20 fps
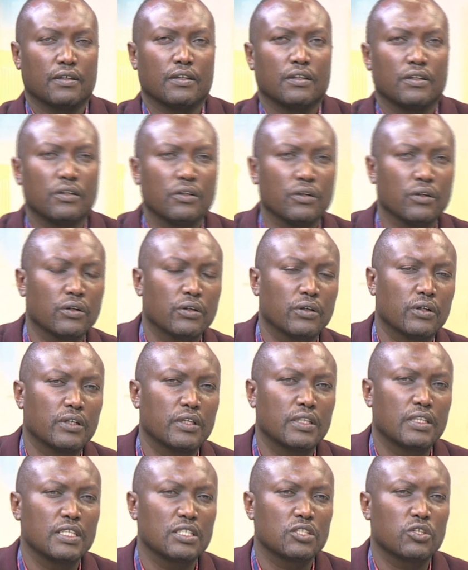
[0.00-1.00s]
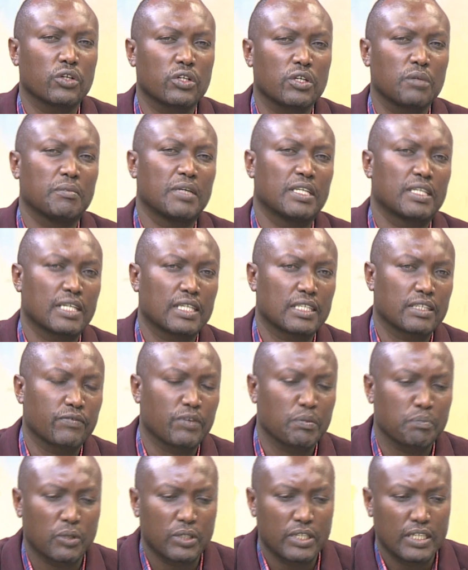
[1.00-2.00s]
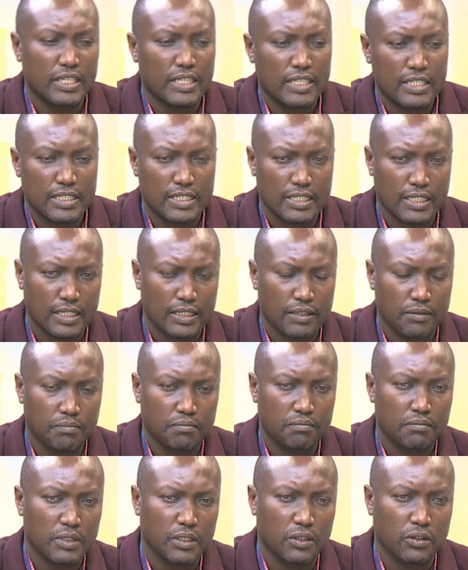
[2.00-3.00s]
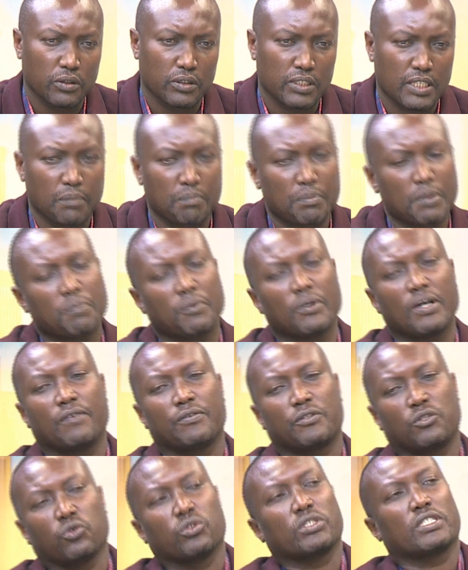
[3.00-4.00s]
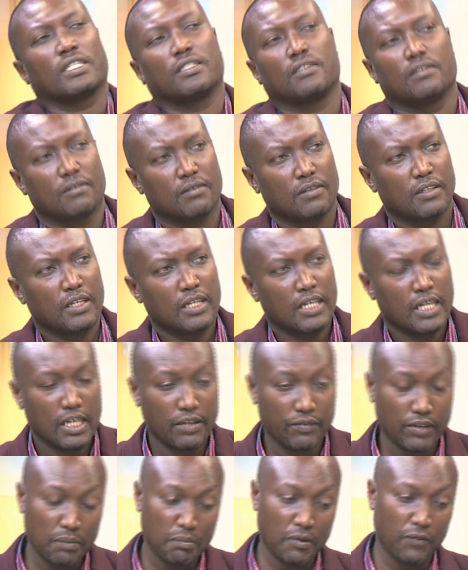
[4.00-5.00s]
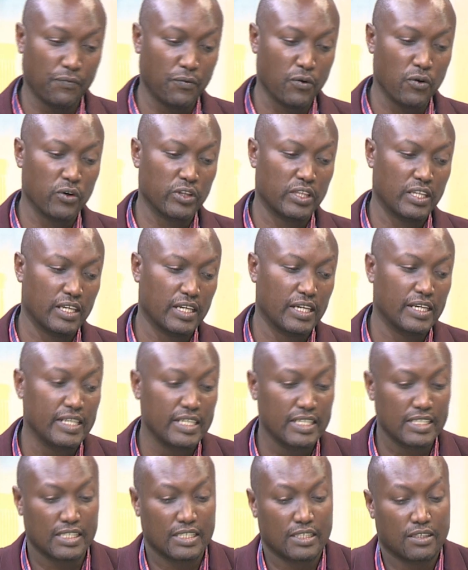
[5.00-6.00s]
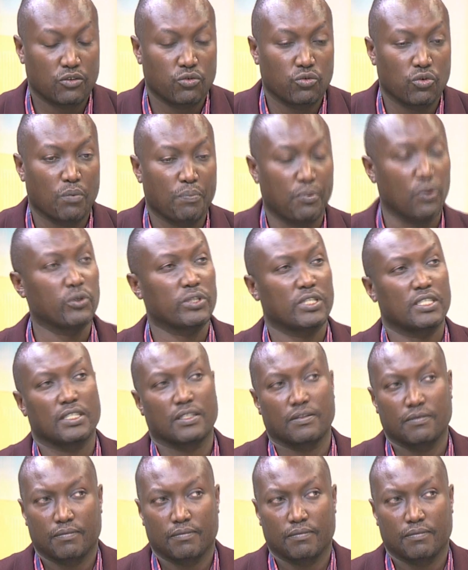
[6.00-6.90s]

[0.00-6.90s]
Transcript: You know, this document that everybody is, you know, some people have chosen, even before the release, to oppose.